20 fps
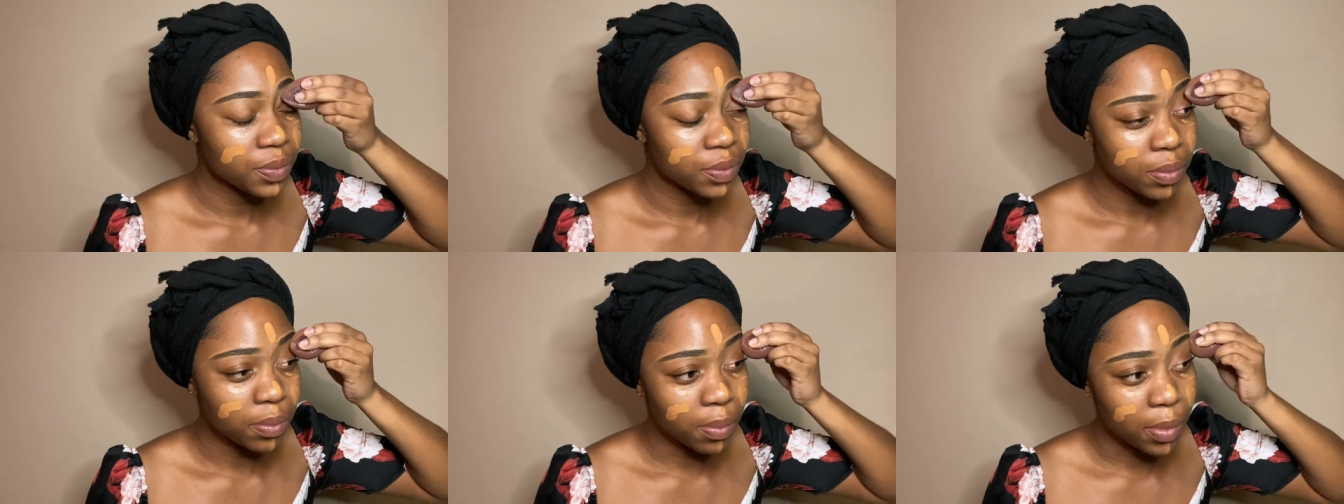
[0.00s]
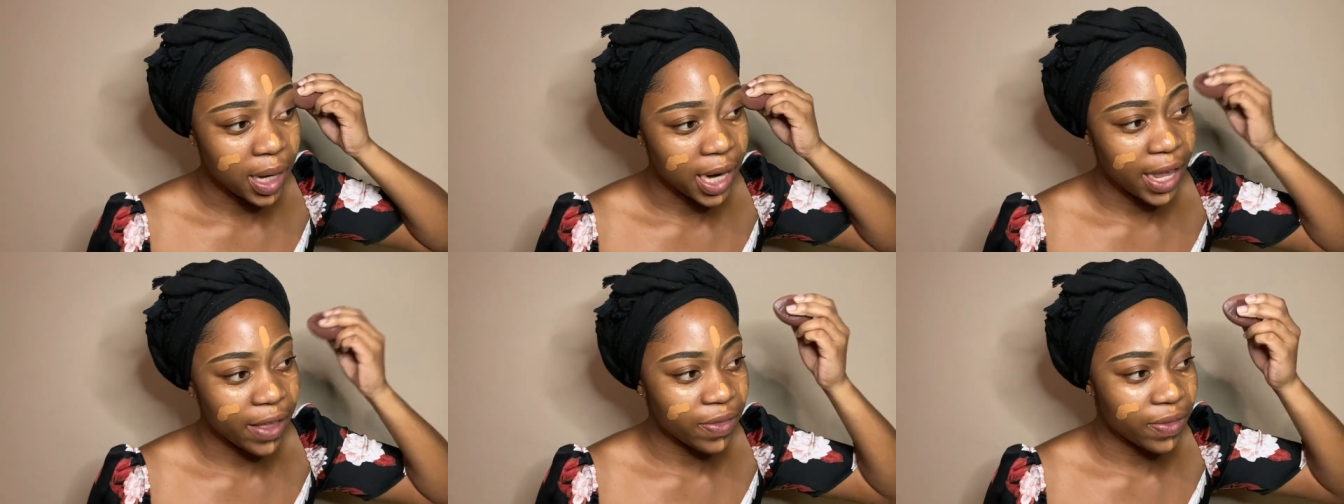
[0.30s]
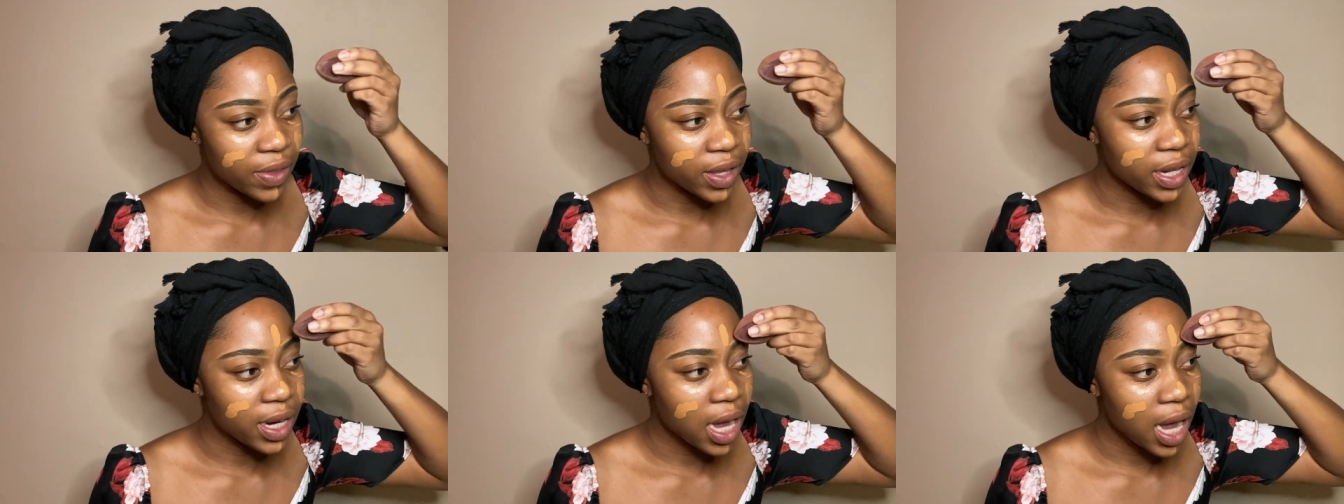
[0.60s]
blend
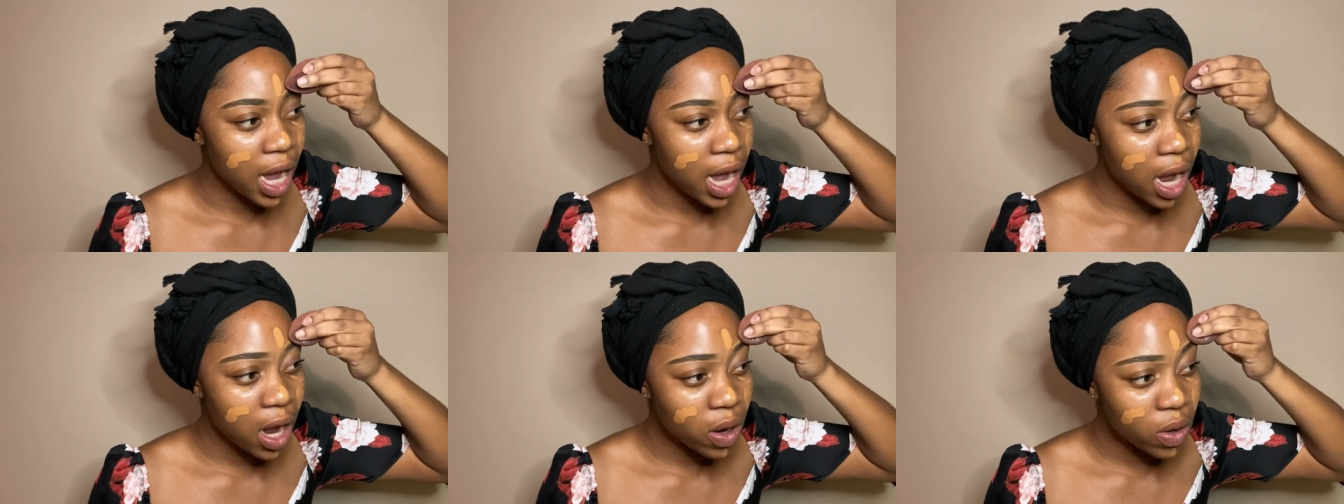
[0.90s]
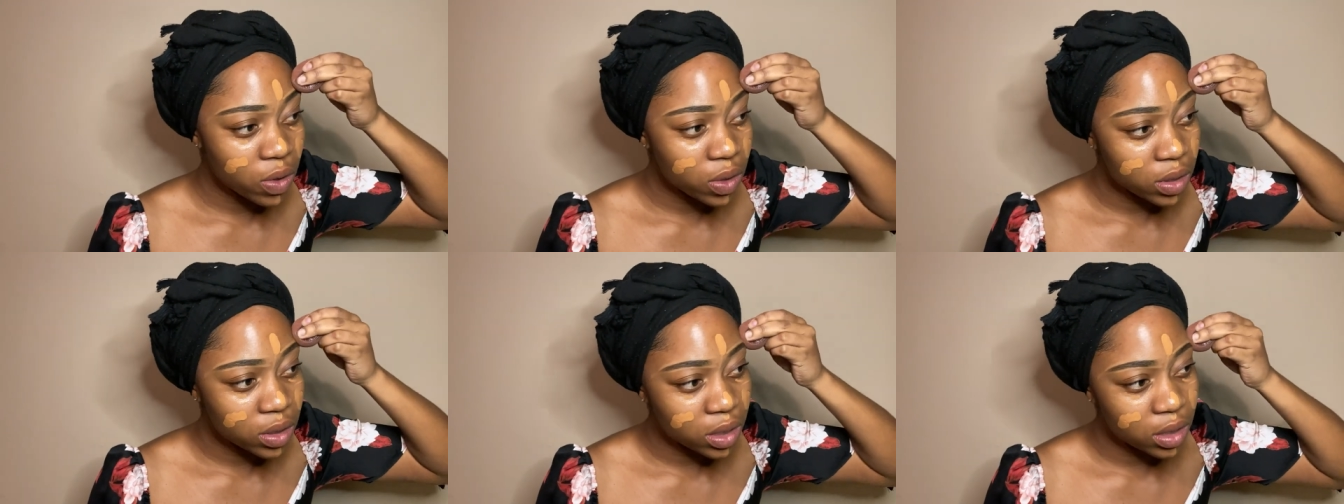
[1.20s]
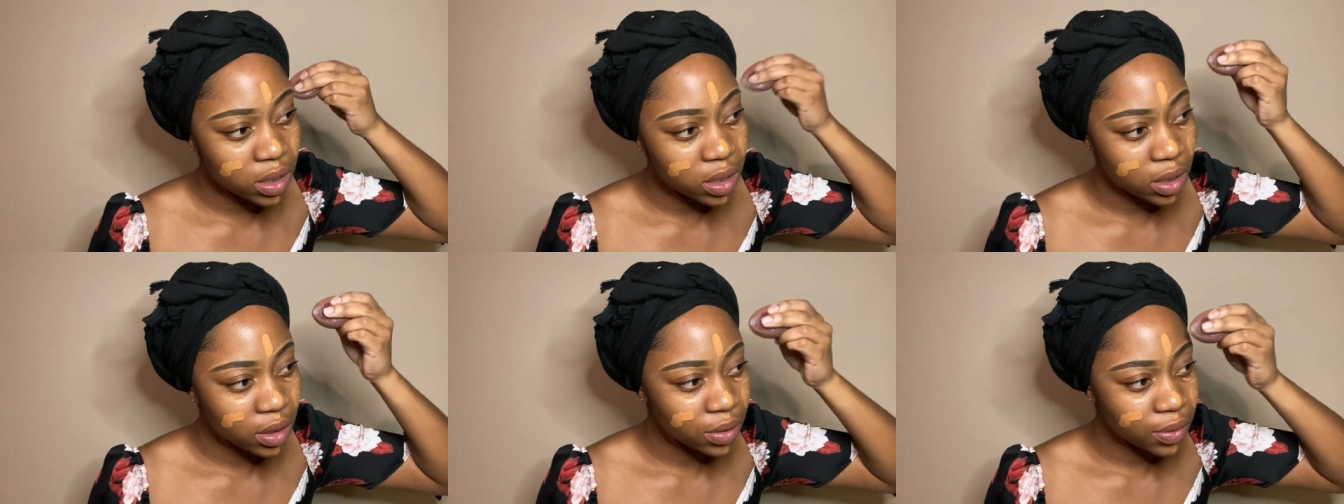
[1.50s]
it
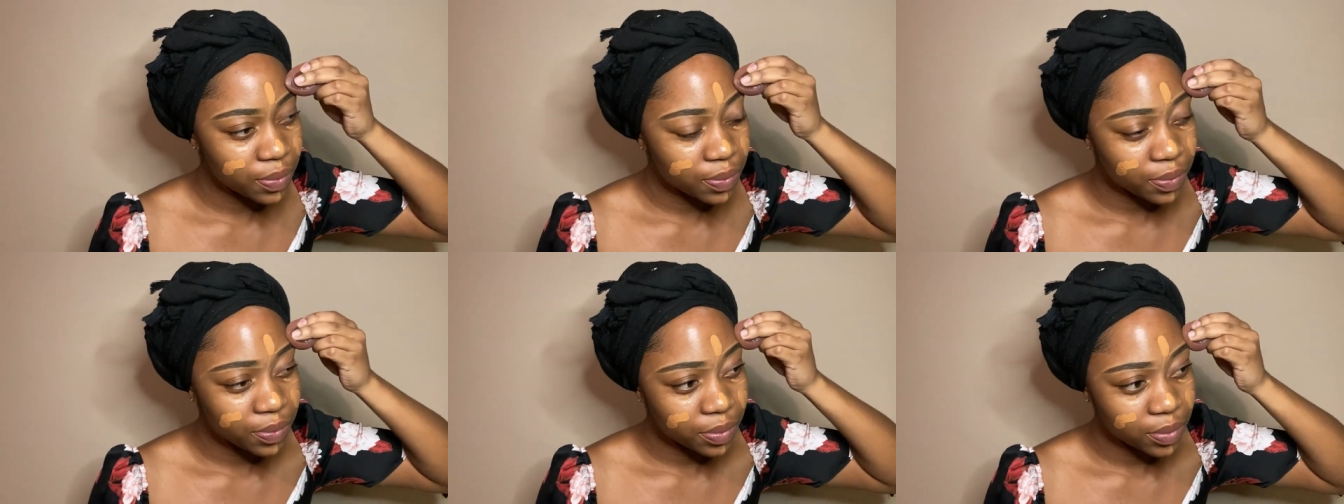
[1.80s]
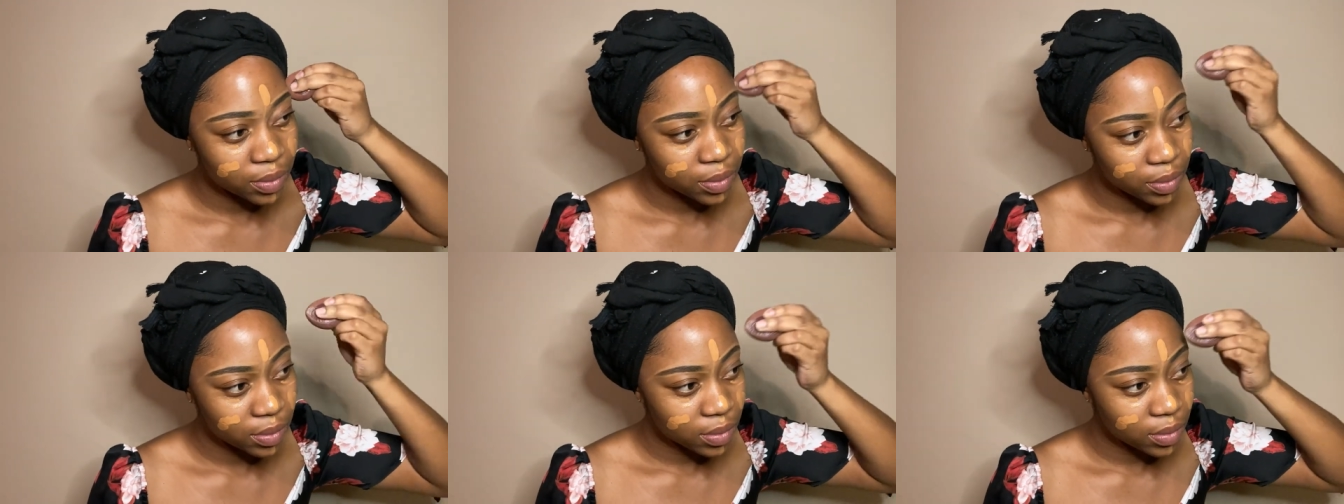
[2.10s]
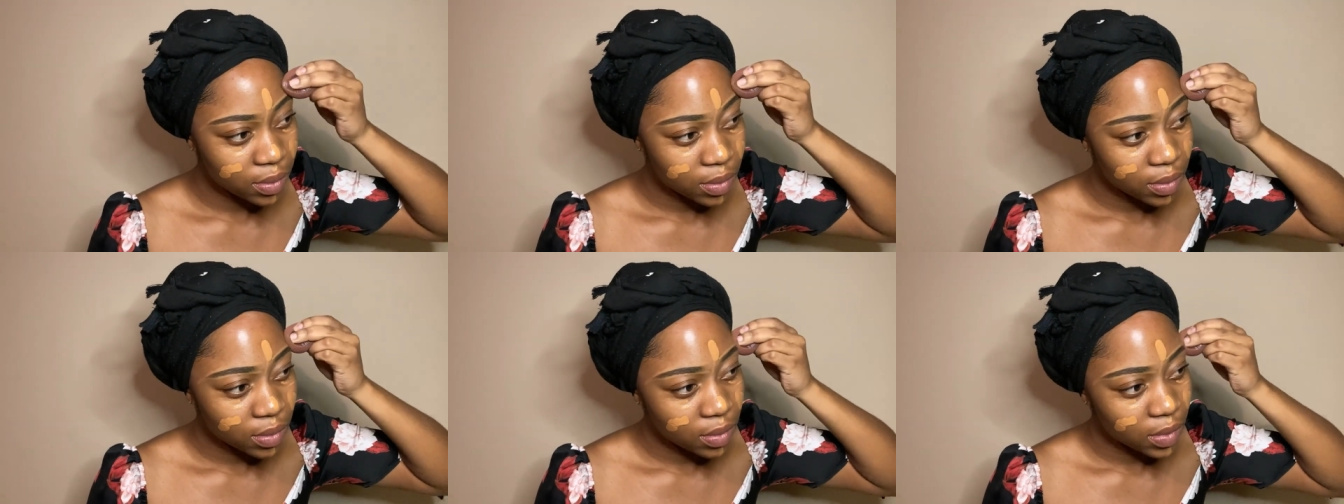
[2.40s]
out.
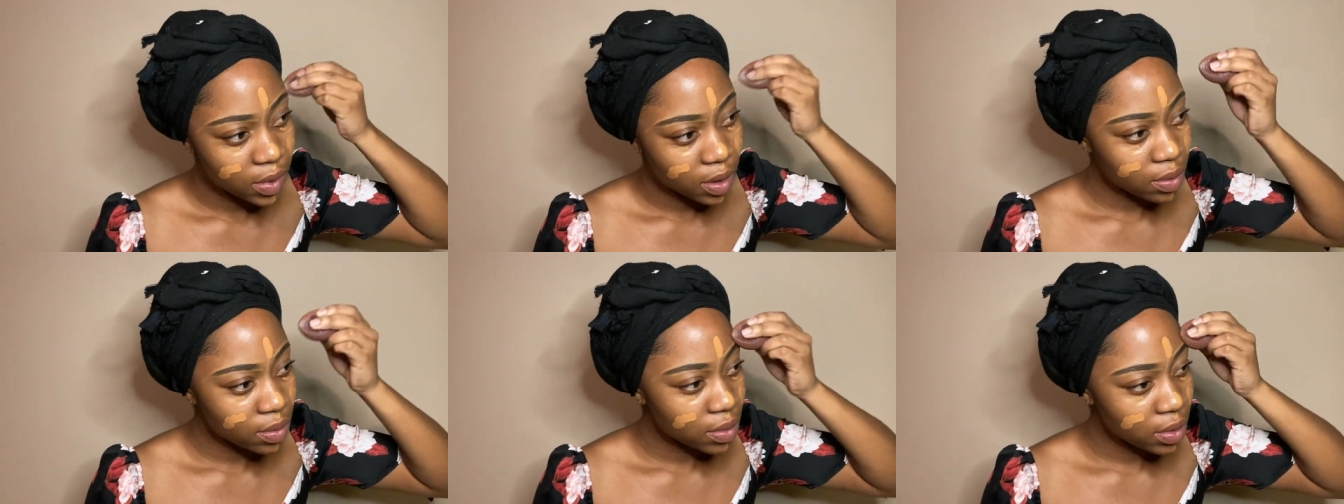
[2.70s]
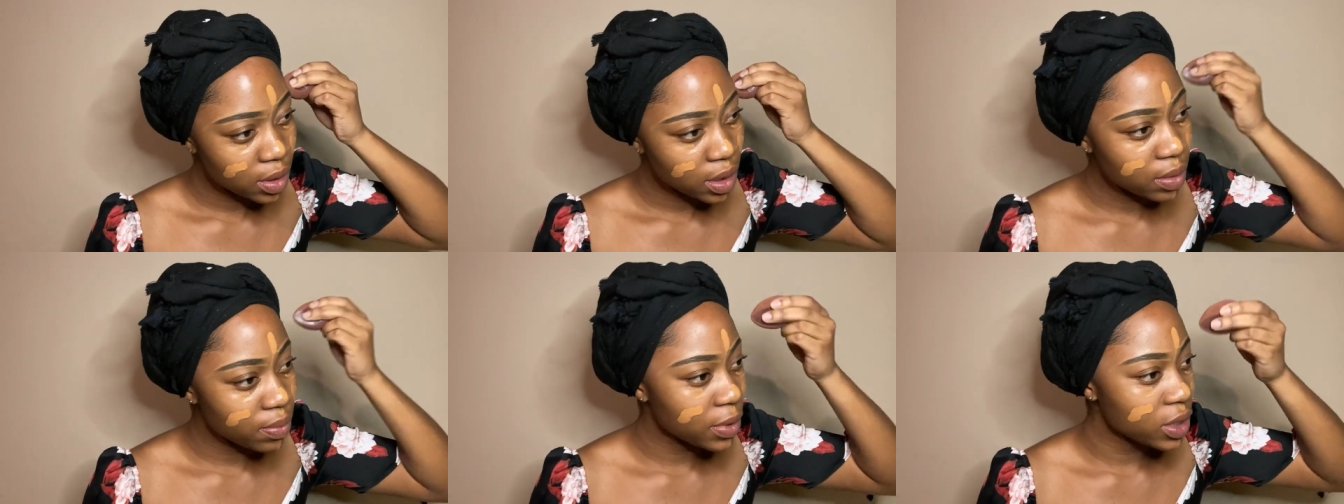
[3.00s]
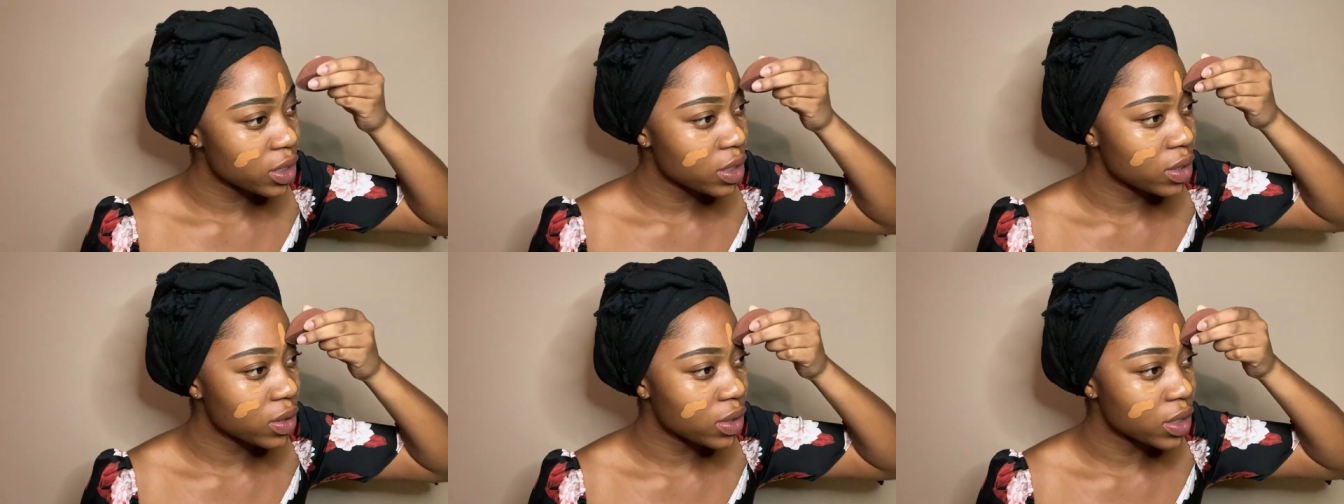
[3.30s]
Remember
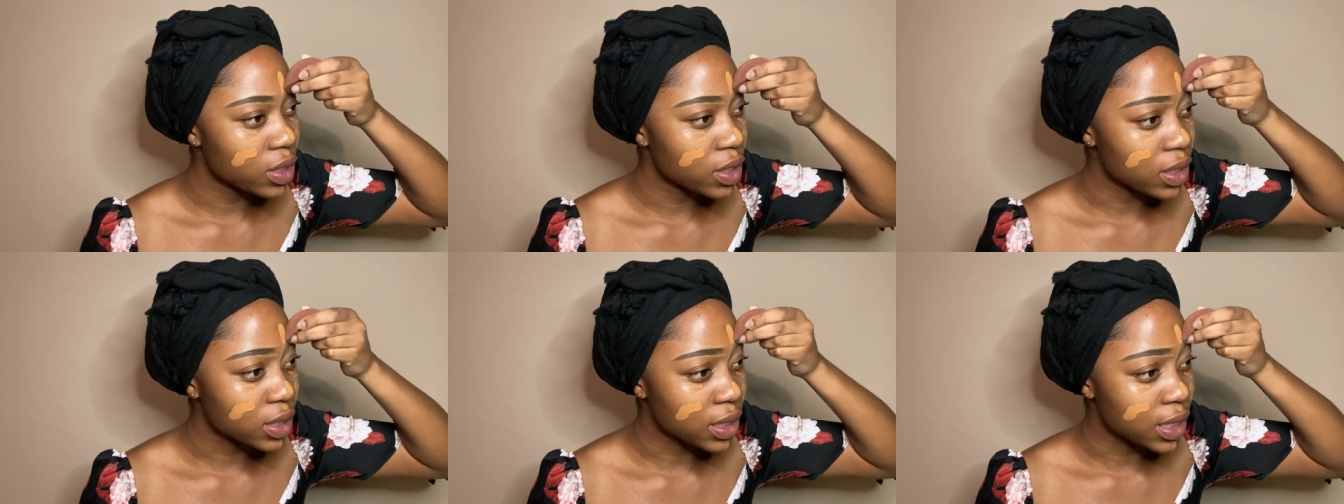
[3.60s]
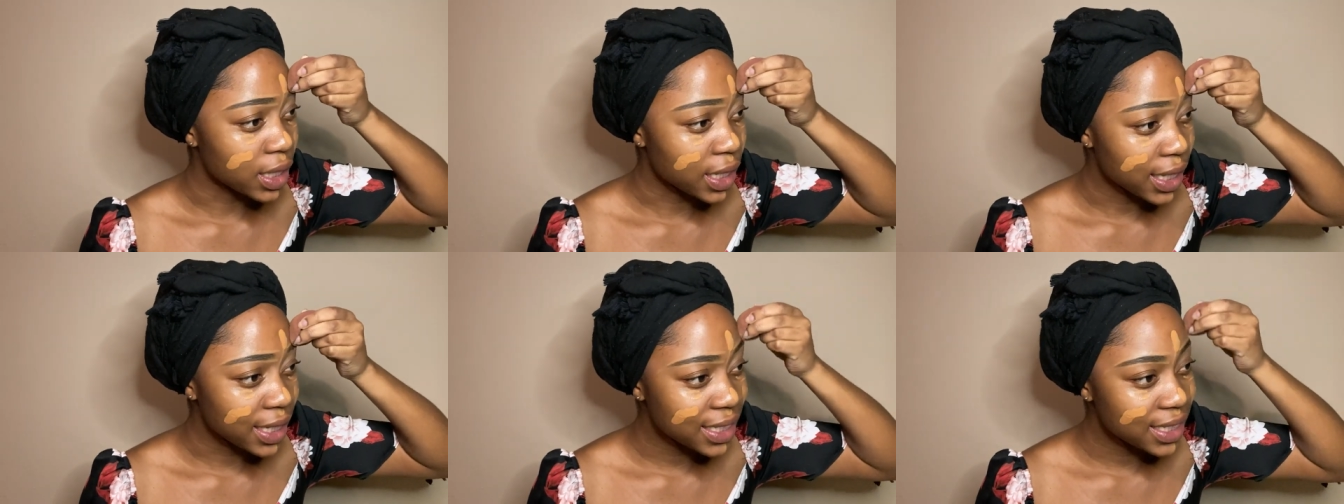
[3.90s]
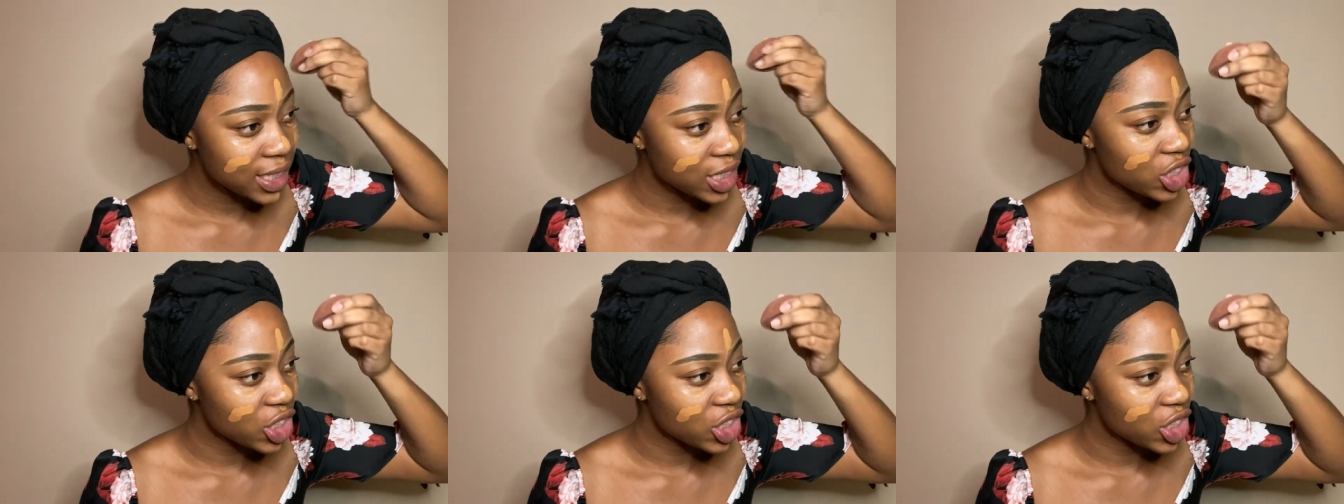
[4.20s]
to look at us like it's